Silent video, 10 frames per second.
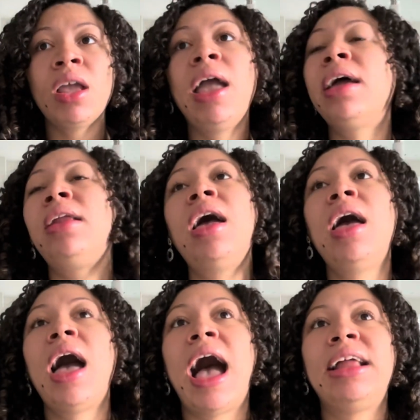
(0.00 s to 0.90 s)
and
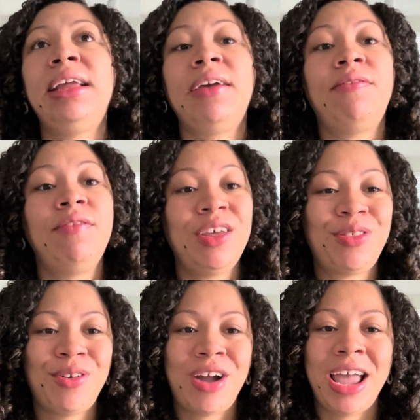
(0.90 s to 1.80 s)
I did
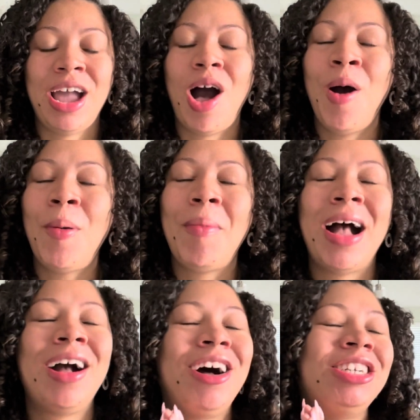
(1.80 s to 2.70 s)
5th grade. Oh
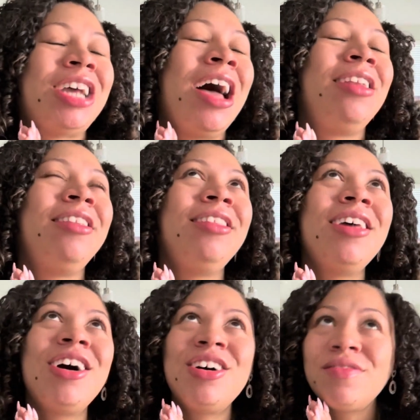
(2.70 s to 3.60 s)
my gosh, I
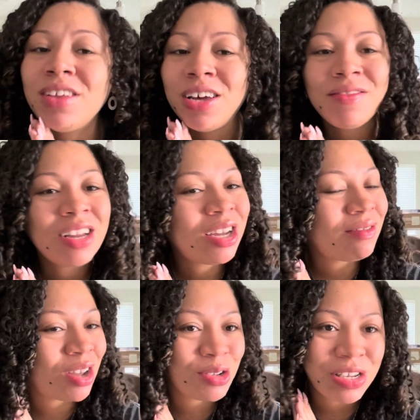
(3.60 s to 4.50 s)
love
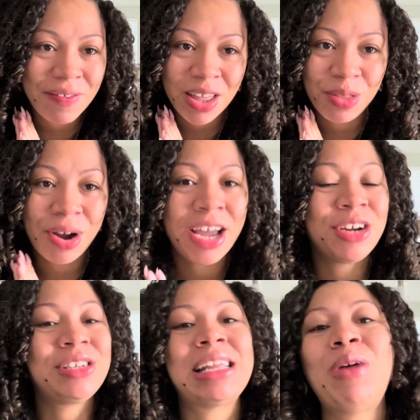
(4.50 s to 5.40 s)
those 5th
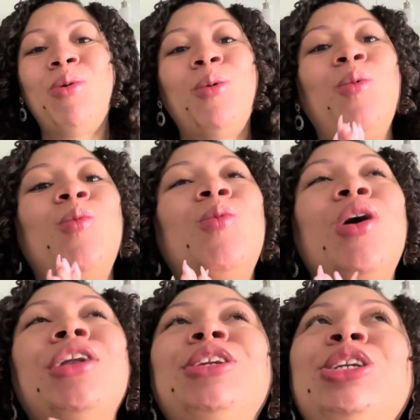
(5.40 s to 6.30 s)
graders. They were
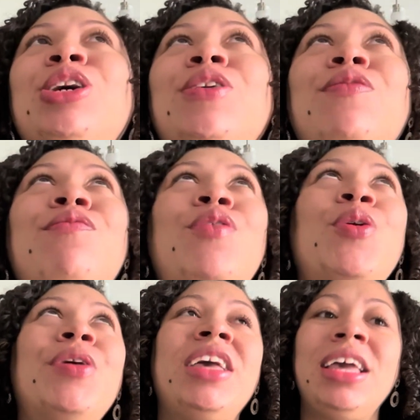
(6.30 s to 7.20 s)

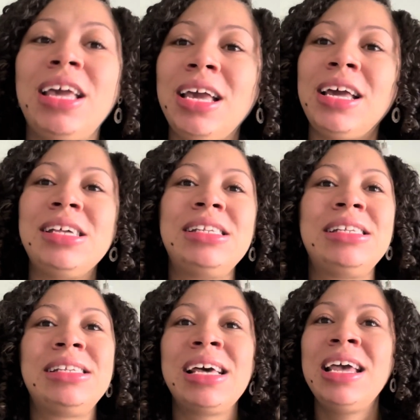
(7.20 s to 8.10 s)
wonderful
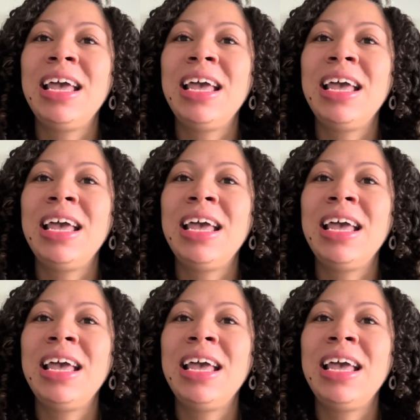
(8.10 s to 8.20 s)
kids,